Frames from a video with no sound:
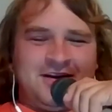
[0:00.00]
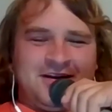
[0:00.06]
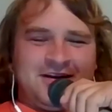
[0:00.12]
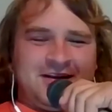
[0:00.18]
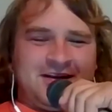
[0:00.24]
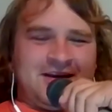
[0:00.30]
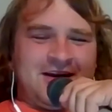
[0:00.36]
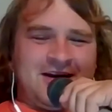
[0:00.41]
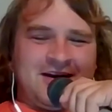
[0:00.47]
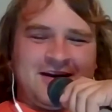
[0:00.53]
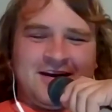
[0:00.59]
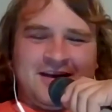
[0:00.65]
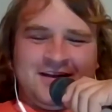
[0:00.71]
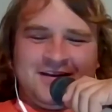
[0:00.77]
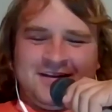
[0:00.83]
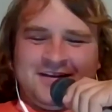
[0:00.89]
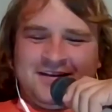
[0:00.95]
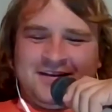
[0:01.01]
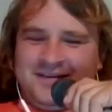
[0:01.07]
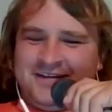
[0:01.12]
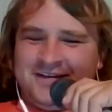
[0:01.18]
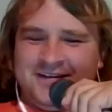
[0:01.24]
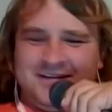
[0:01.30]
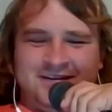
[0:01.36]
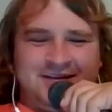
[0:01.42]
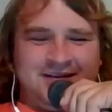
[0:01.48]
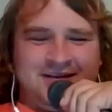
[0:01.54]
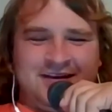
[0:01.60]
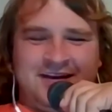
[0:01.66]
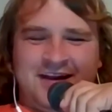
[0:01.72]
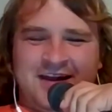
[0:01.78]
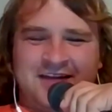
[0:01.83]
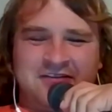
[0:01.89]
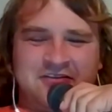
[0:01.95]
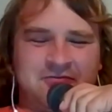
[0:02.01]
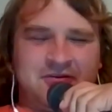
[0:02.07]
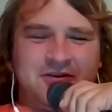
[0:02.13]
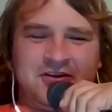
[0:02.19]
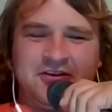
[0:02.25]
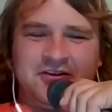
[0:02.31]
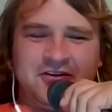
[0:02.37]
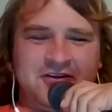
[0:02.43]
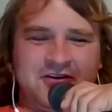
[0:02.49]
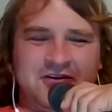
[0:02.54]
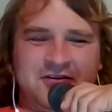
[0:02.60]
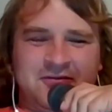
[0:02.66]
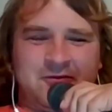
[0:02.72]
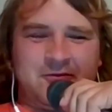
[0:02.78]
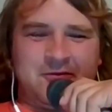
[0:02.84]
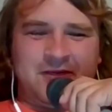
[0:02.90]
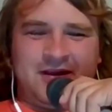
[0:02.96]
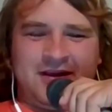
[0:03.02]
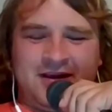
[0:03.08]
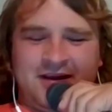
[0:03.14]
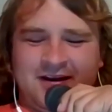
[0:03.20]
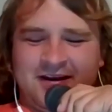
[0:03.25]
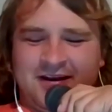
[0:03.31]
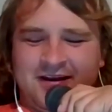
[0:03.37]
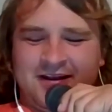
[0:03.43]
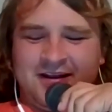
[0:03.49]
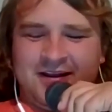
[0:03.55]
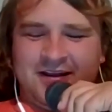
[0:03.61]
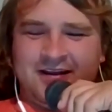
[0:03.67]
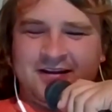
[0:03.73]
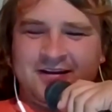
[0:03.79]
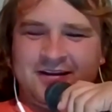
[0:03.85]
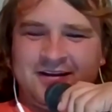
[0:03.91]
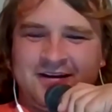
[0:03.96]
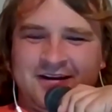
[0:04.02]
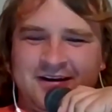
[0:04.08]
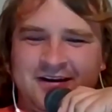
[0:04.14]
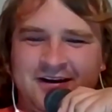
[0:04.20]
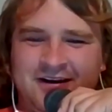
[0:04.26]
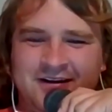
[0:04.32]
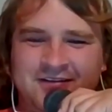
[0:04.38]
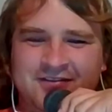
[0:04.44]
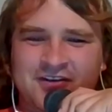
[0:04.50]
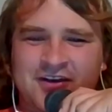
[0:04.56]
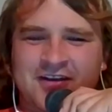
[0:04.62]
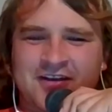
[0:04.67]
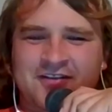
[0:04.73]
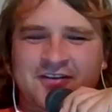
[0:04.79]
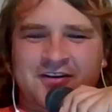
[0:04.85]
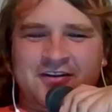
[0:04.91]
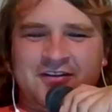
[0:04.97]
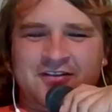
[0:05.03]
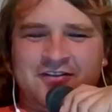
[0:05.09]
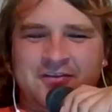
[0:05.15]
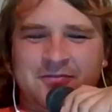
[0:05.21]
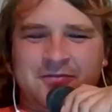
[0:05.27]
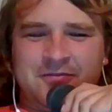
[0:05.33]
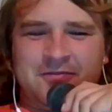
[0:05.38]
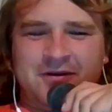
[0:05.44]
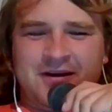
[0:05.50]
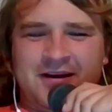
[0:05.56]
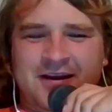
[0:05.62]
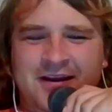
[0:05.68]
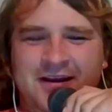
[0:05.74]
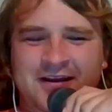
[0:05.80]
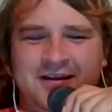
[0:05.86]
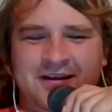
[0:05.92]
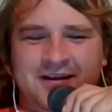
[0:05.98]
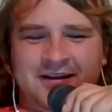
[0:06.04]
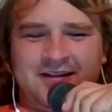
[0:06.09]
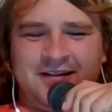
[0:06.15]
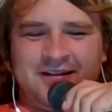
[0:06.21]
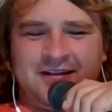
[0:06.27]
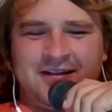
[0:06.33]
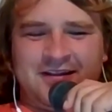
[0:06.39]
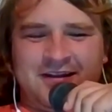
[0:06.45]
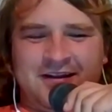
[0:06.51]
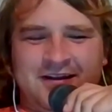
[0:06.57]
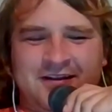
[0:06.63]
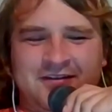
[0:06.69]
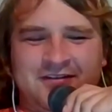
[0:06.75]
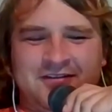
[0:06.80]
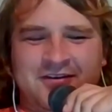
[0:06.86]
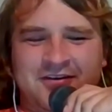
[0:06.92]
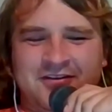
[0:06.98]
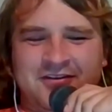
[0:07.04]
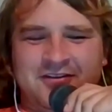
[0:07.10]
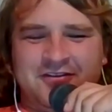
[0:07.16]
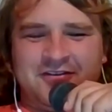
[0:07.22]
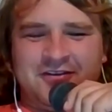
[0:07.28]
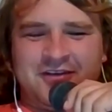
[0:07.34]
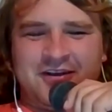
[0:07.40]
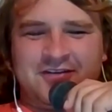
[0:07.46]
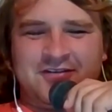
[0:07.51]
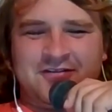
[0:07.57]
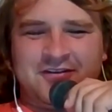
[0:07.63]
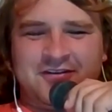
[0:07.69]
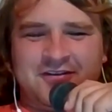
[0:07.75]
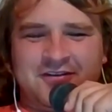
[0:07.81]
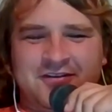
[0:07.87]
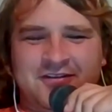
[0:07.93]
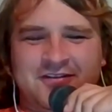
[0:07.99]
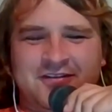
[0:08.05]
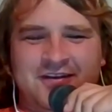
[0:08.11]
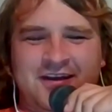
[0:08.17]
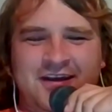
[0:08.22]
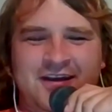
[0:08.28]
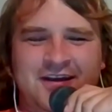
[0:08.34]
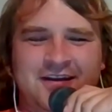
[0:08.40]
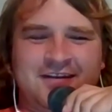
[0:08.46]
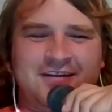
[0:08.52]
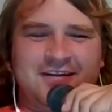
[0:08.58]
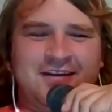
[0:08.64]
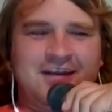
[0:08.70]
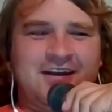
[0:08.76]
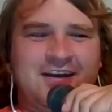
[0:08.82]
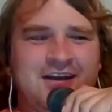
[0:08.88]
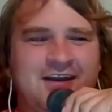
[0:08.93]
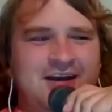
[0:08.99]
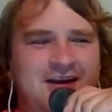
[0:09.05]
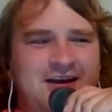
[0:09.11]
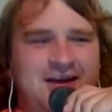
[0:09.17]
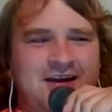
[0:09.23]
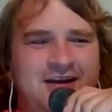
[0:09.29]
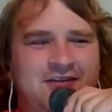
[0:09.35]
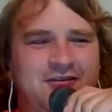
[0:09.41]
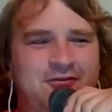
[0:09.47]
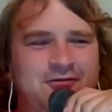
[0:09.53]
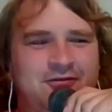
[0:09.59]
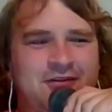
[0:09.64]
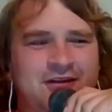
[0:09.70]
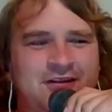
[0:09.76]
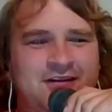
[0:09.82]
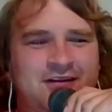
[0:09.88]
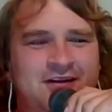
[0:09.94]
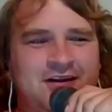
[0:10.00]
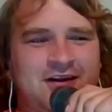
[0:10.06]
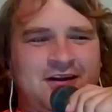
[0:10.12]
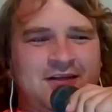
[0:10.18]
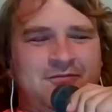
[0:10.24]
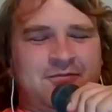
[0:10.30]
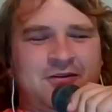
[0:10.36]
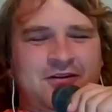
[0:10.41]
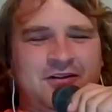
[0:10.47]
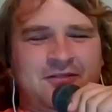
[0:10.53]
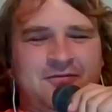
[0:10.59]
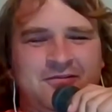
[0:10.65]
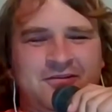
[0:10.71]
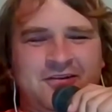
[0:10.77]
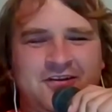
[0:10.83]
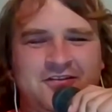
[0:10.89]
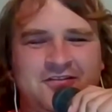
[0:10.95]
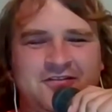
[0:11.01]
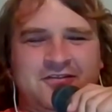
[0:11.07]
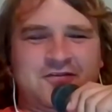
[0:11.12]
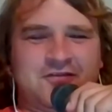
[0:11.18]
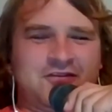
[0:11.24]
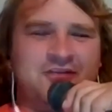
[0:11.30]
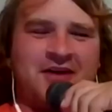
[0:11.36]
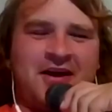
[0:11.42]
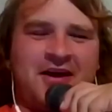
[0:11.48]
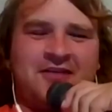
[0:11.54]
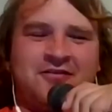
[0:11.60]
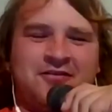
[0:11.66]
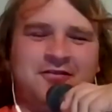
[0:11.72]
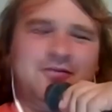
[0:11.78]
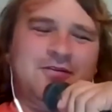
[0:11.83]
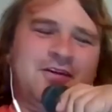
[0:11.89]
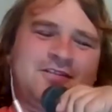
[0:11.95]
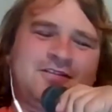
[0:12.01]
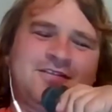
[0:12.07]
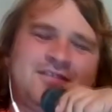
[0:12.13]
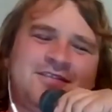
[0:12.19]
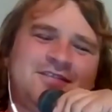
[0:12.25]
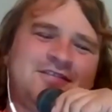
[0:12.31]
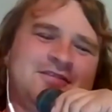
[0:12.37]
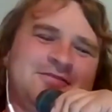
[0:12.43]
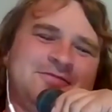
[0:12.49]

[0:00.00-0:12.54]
yeah, it hasn't been a good year for me, and honestly, I started slipping behind, and then I started losing interest, and I don't think that I have put in predictions for the last 2 races.